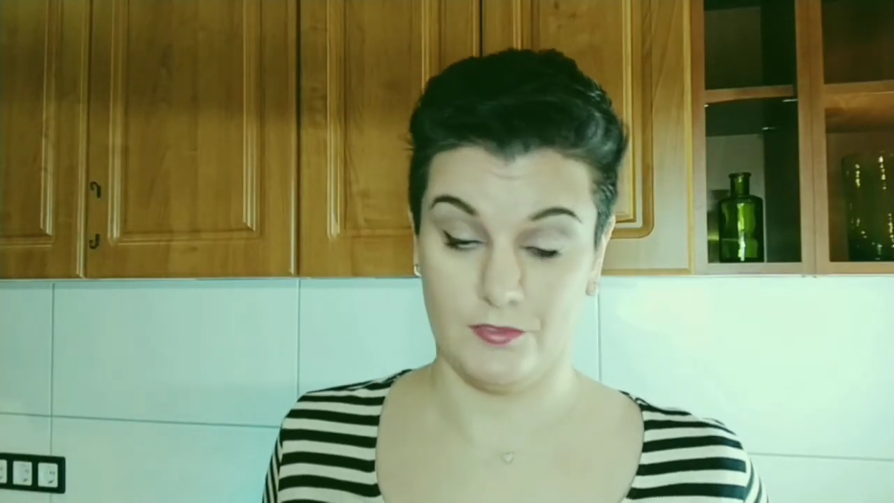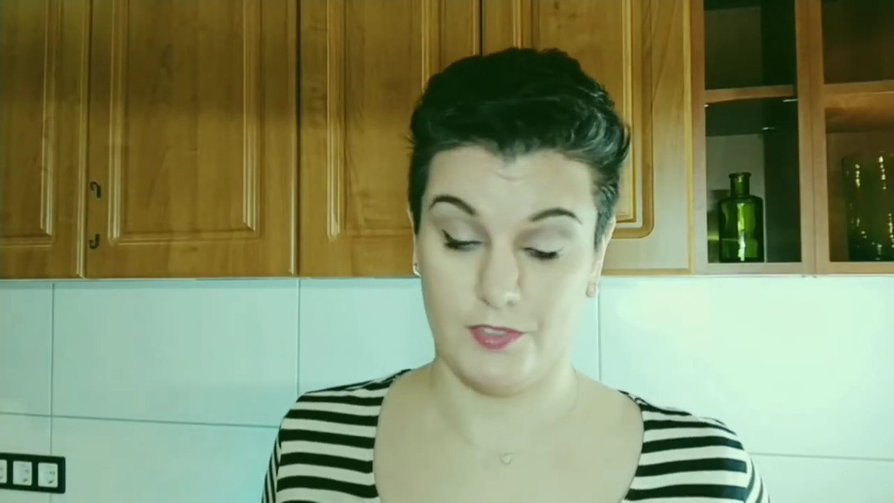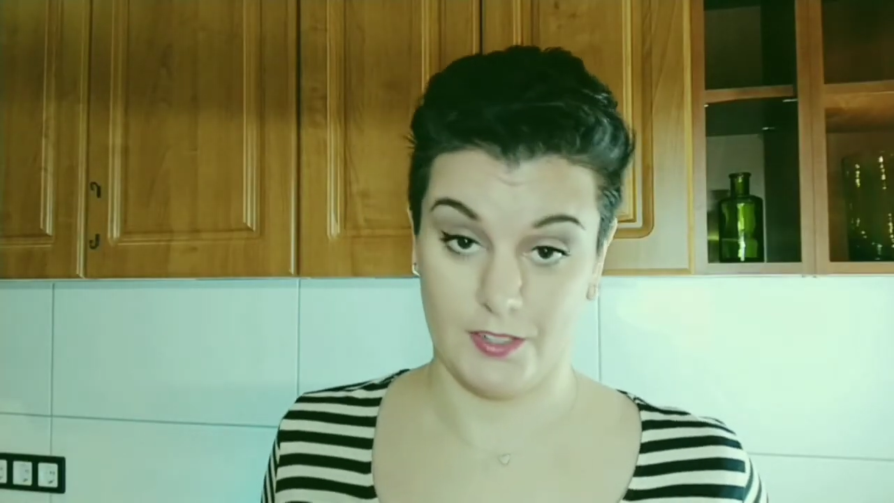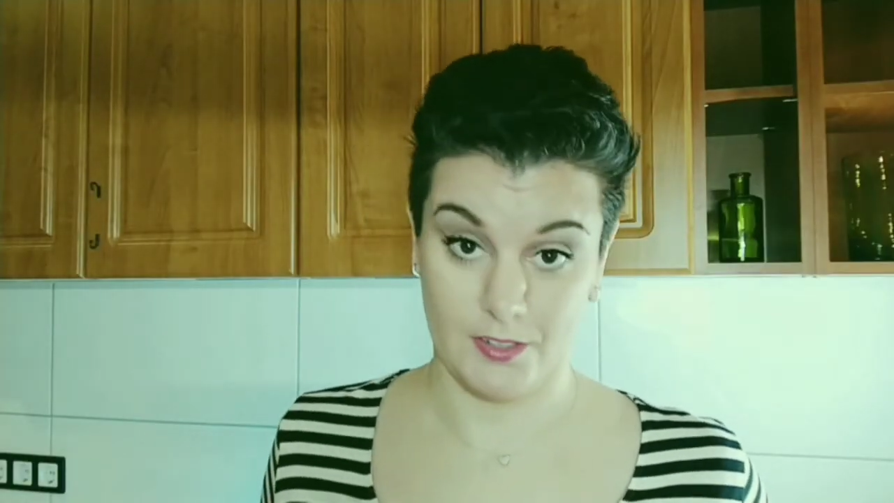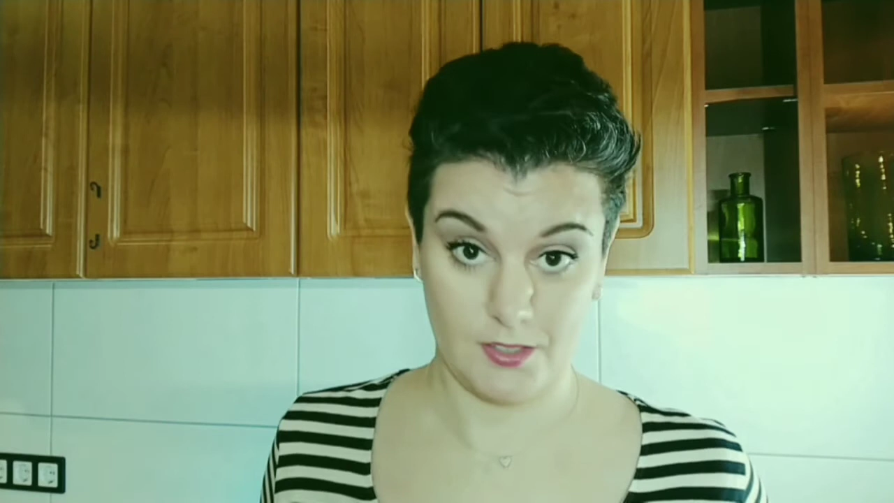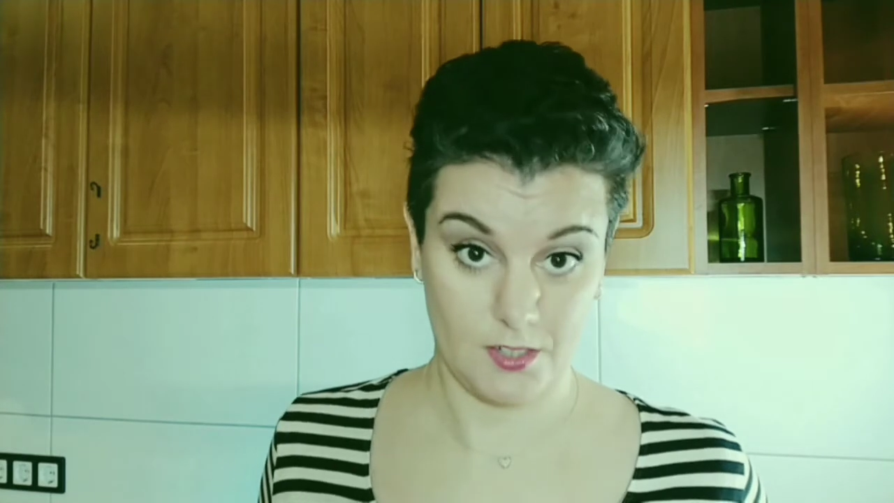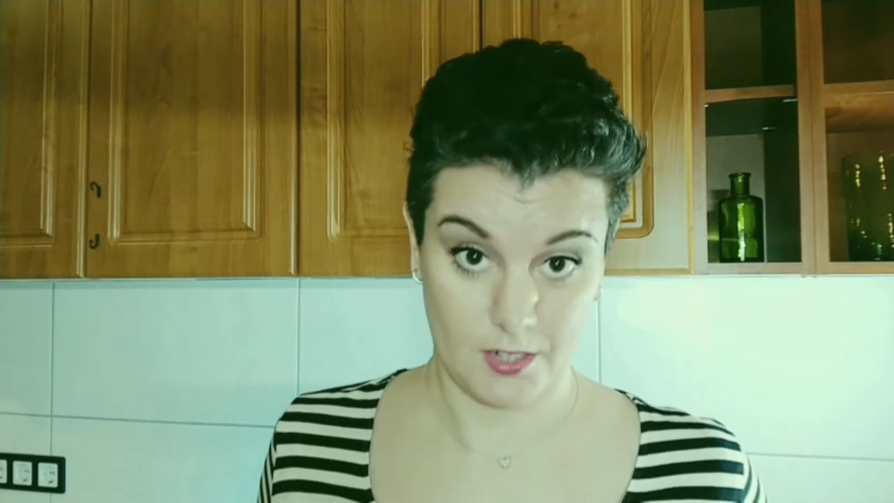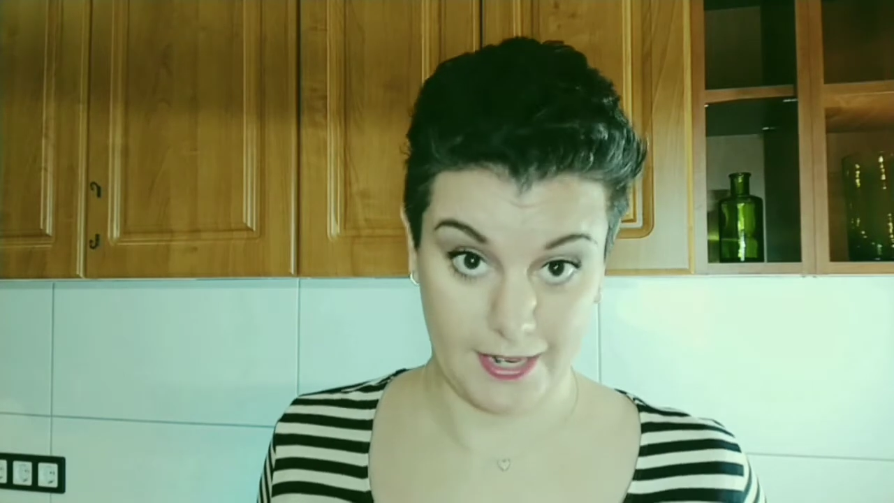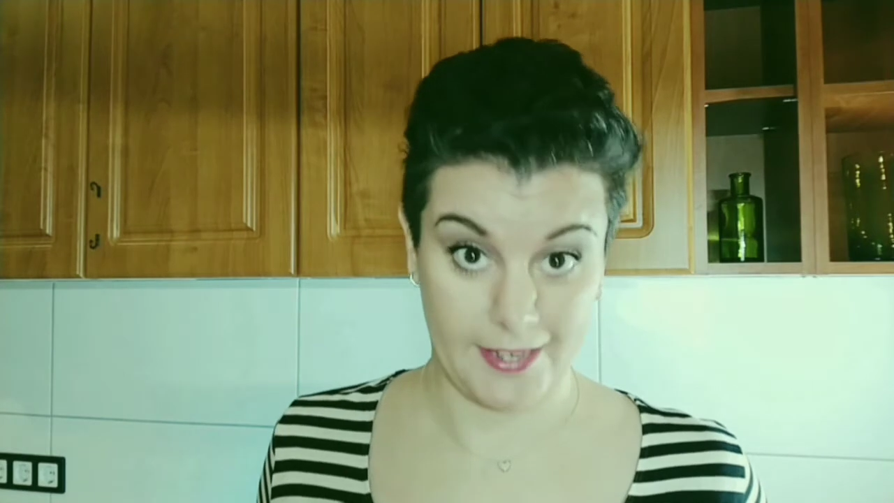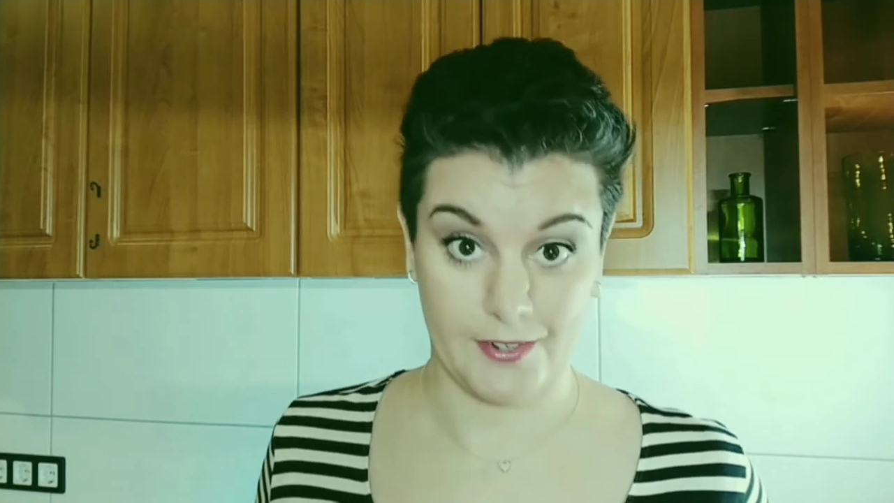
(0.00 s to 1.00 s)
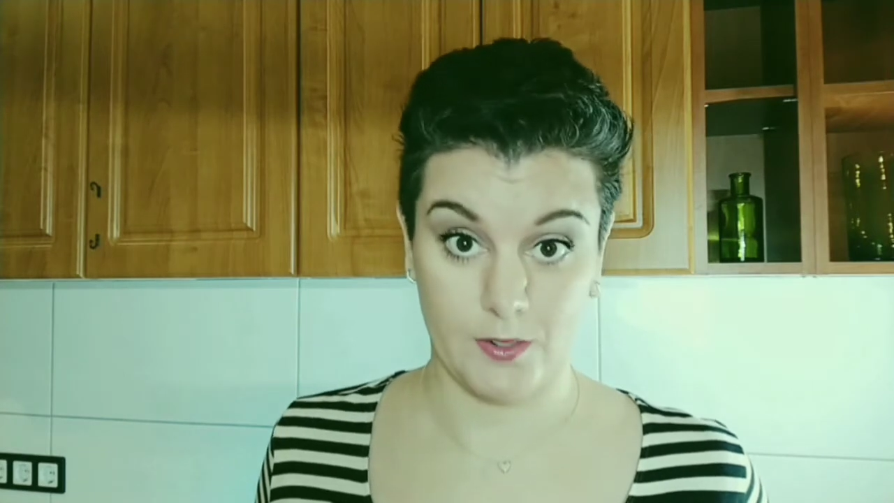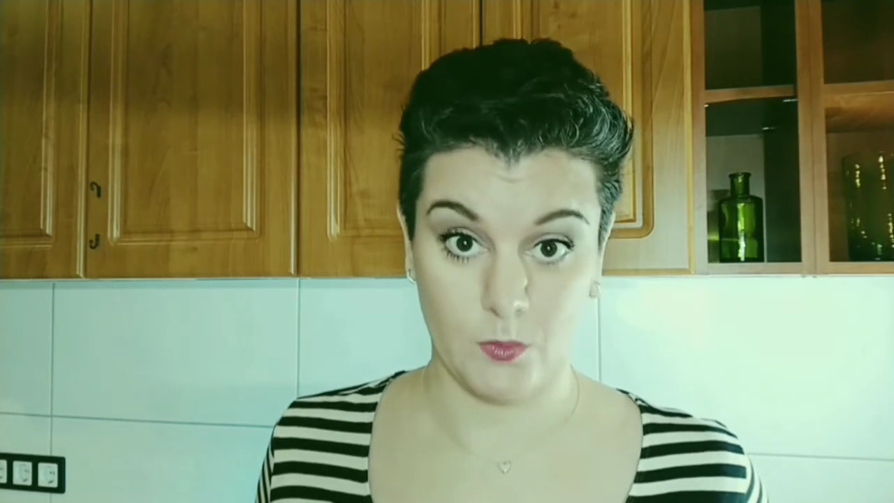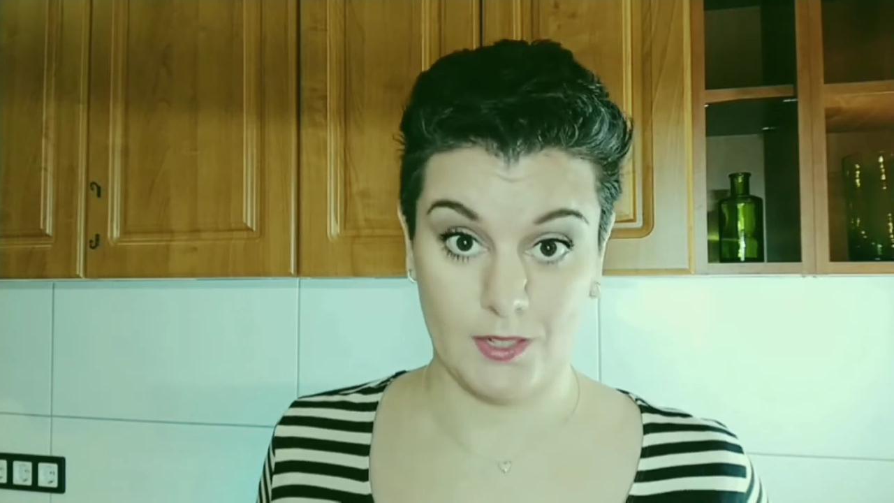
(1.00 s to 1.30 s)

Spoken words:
fit into your canner at